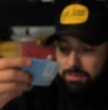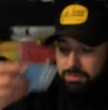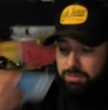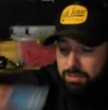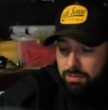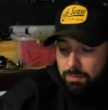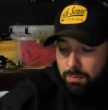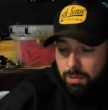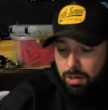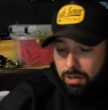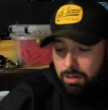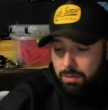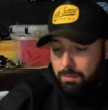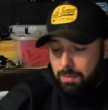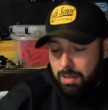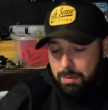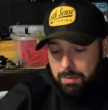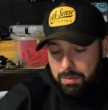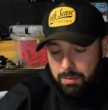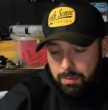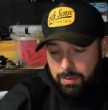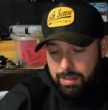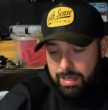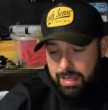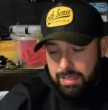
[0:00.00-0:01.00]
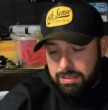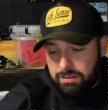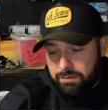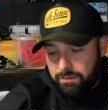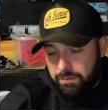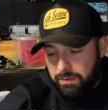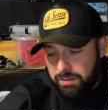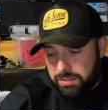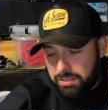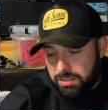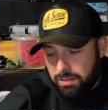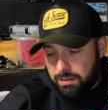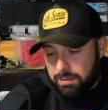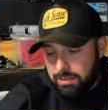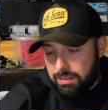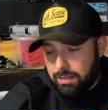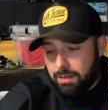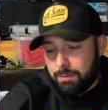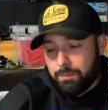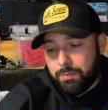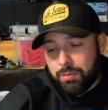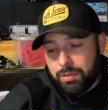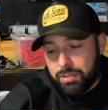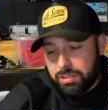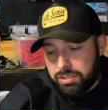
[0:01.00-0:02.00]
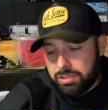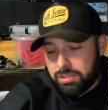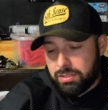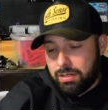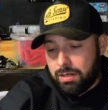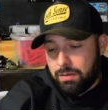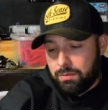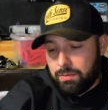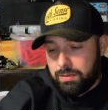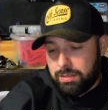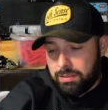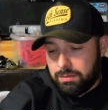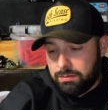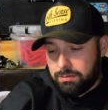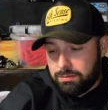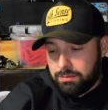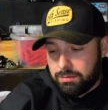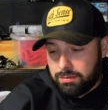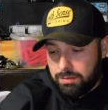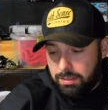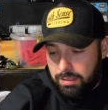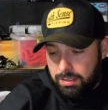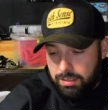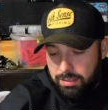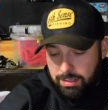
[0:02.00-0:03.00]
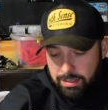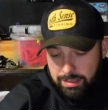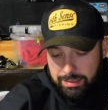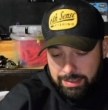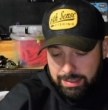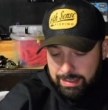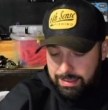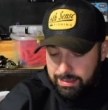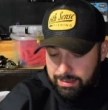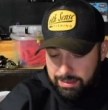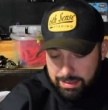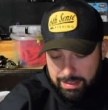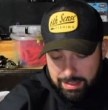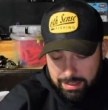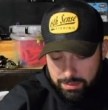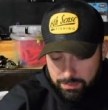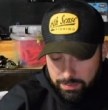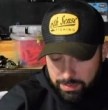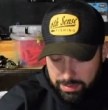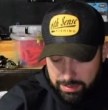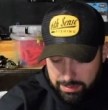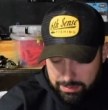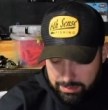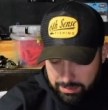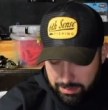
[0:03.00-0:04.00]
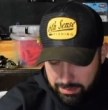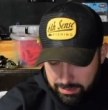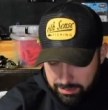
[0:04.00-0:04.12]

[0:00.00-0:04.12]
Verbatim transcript: do tomorrow. Maybe we'll catch a fish on it. I'm pretty sure I will. Uh, again, the Ned Rigs, they,